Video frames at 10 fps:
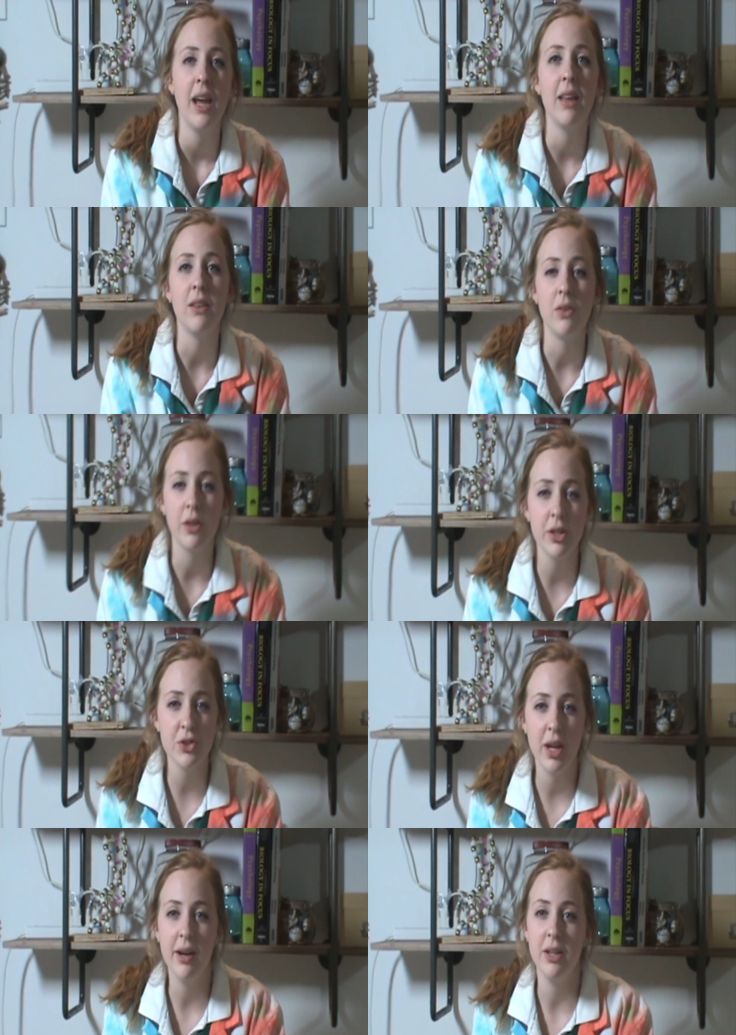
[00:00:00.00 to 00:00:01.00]
And the
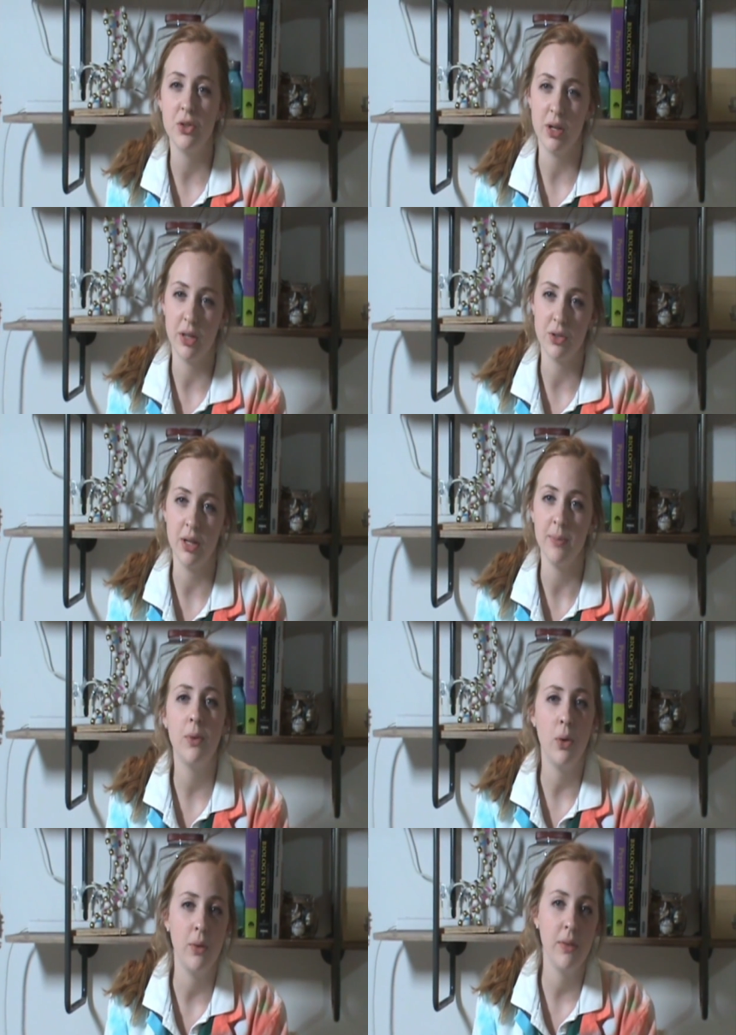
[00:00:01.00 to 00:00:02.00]
tertiary structure,
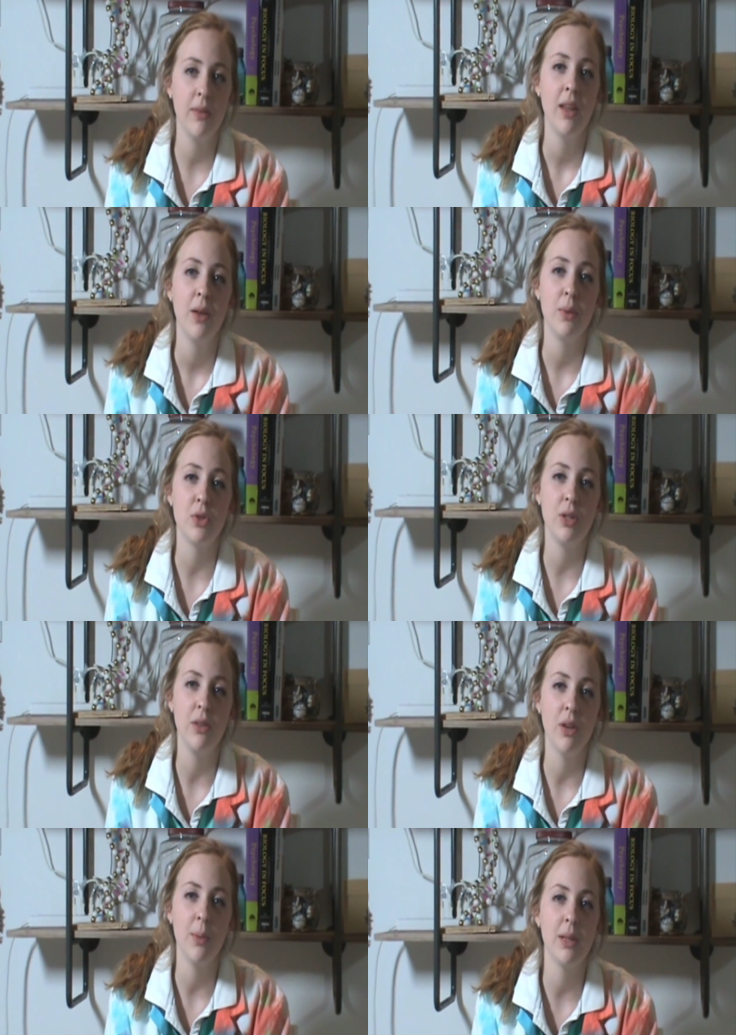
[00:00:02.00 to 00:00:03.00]
folds, which
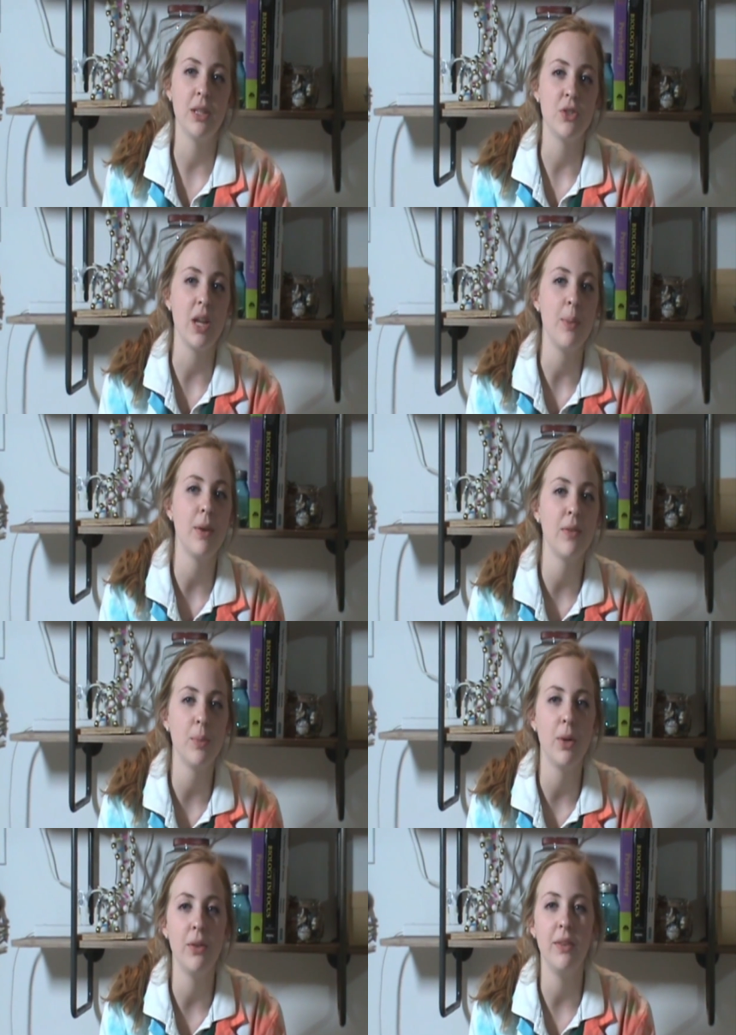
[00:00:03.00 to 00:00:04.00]
determine the shape of the
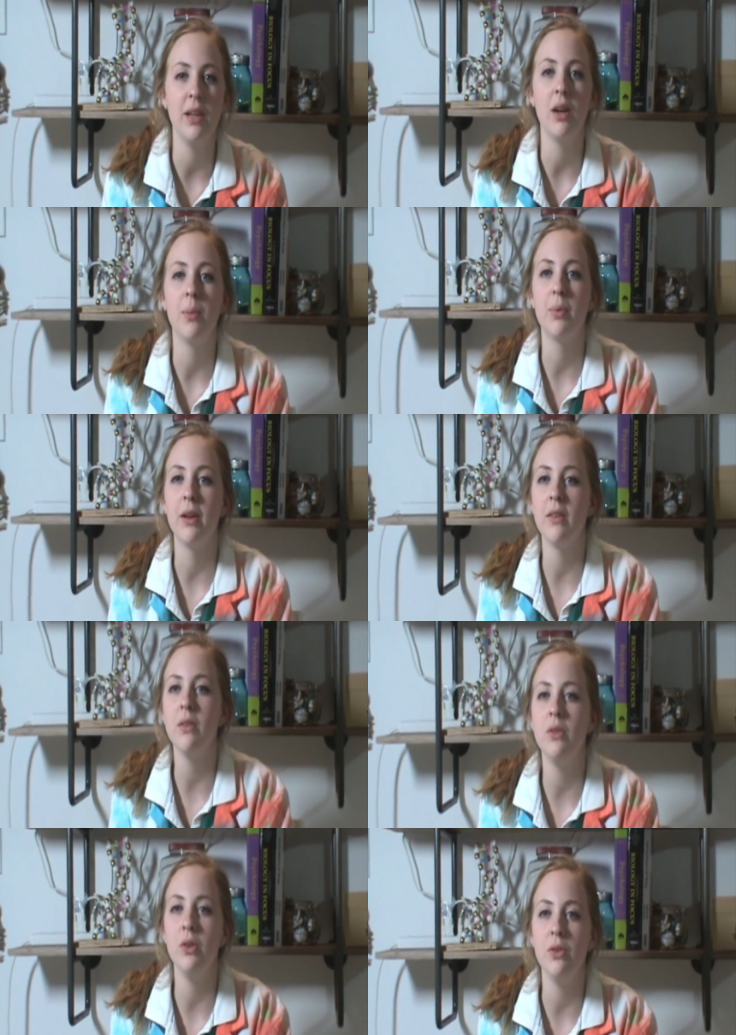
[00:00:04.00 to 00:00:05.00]
protein, are
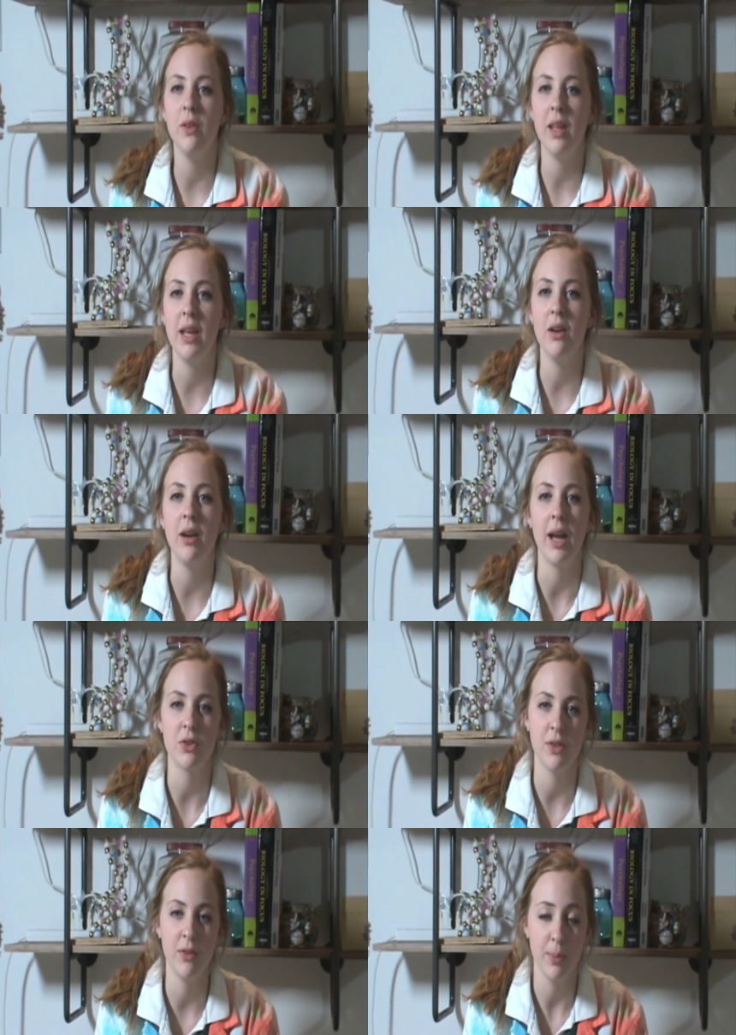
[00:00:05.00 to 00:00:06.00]
present due to the
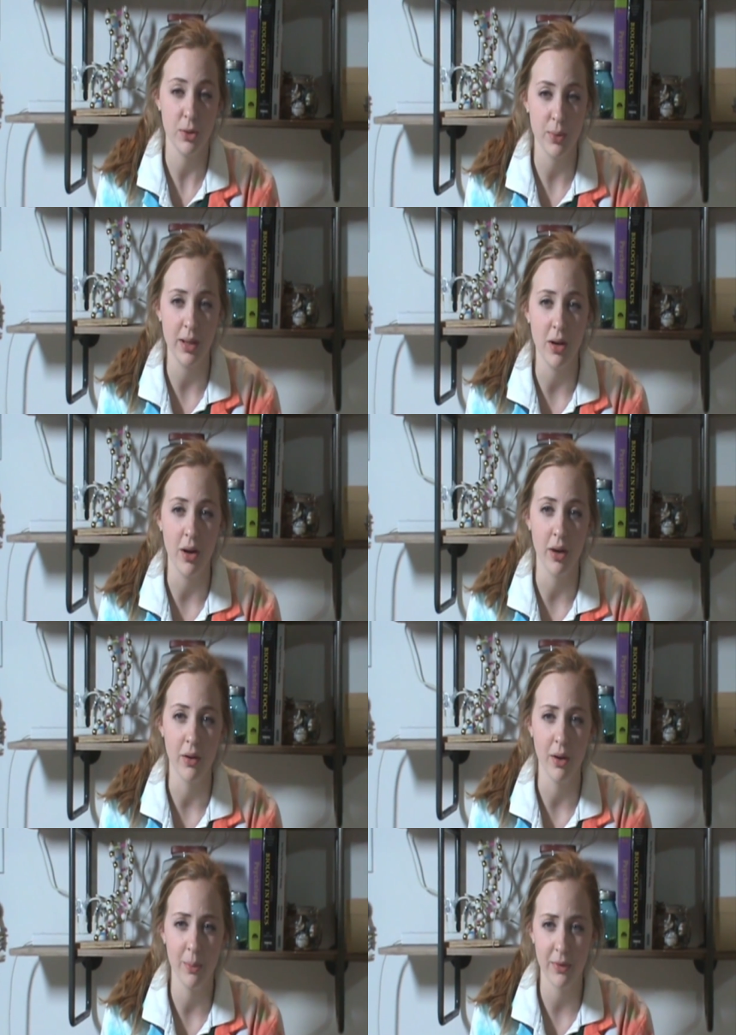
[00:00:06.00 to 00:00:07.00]
interactions between the R
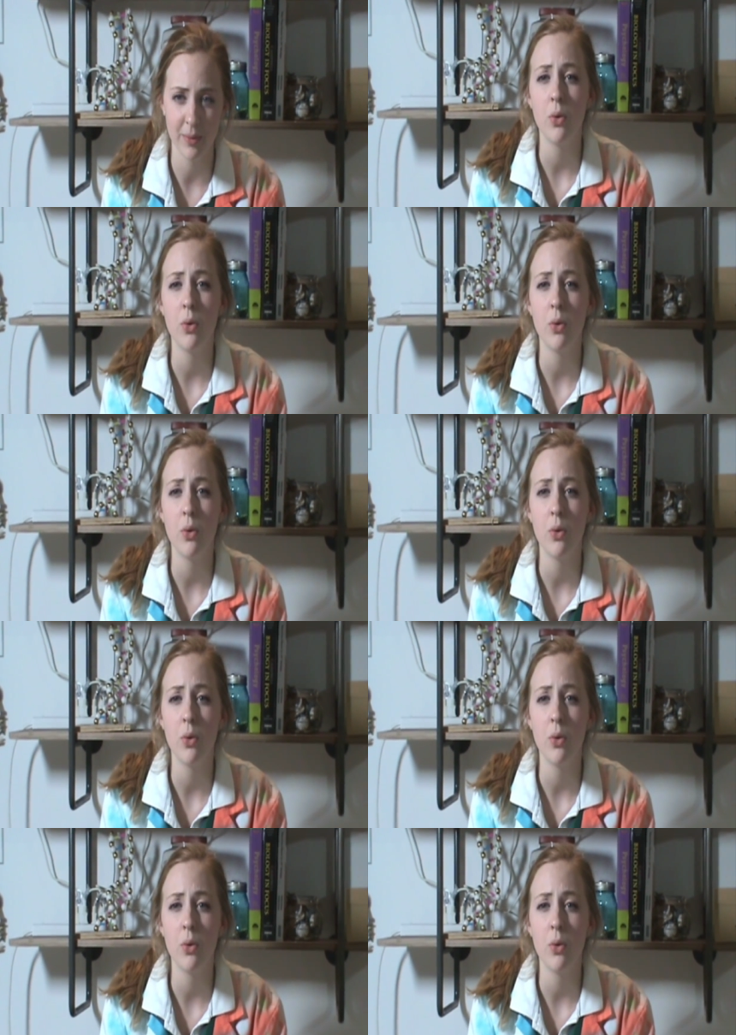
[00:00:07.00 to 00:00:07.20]
groups.